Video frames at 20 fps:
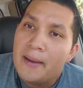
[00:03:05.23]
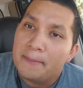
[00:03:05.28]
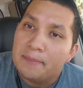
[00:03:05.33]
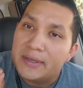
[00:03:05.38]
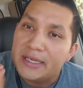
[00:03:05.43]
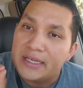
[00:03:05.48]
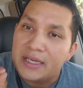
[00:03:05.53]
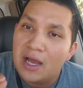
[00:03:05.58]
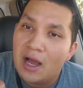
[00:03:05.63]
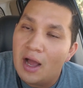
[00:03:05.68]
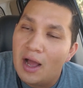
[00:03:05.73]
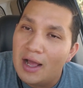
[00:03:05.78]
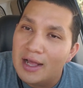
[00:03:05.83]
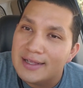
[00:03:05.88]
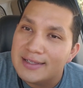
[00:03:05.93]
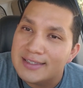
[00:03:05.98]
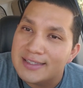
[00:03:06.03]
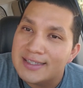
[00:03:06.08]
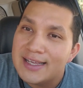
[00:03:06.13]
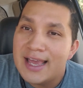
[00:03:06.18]

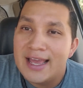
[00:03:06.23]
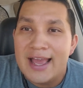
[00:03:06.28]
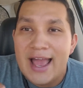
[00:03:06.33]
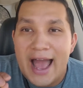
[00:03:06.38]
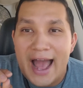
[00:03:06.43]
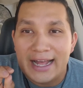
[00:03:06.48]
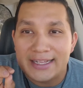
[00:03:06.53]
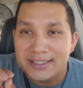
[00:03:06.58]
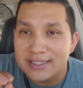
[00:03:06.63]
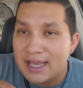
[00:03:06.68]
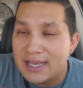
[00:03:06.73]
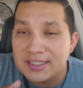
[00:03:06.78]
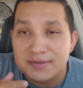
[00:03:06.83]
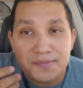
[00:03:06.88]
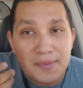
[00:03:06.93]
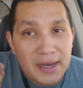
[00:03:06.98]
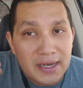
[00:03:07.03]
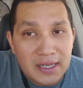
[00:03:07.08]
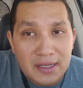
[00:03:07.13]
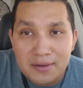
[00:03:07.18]
Because as
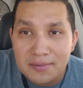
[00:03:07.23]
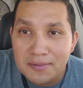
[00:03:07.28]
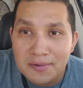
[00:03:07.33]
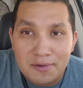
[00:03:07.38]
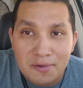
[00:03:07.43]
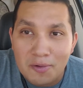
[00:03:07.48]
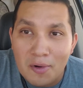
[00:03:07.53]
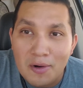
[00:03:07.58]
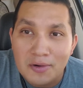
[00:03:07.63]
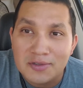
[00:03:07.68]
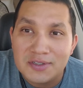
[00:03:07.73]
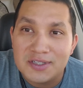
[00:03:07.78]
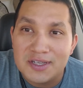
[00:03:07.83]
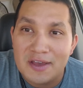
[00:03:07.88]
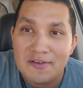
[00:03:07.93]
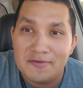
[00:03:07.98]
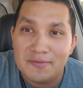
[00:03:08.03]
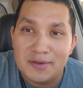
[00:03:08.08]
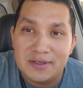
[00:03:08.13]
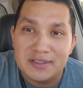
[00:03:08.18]
many quotes
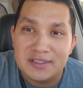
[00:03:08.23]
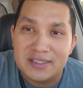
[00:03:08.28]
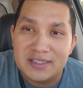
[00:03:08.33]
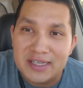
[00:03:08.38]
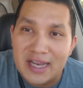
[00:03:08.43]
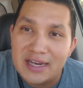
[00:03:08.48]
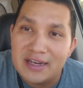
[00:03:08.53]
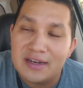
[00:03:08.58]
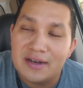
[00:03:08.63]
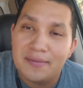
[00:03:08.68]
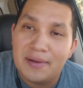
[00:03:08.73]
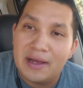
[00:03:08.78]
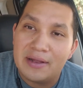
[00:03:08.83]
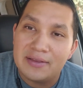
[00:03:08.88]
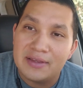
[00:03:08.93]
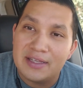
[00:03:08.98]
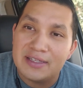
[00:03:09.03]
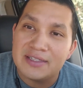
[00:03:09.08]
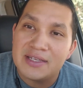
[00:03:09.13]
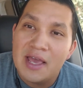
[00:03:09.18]
have been stated
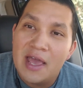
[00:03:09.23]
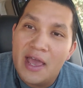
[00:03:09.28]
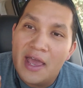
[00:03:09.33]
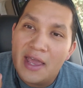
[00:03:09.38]
about this,